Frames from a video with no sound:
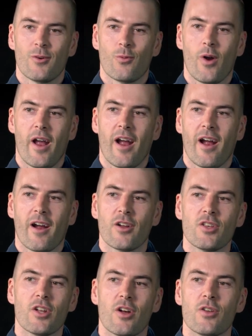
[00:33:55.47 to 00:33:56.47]
where
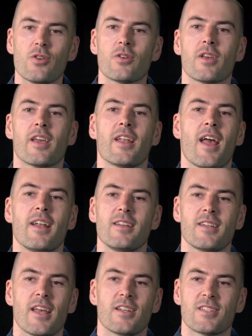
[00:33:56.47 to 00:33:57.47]
you could get any
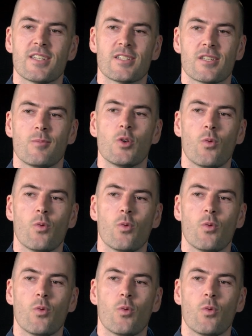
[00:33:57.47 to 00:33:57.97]
data system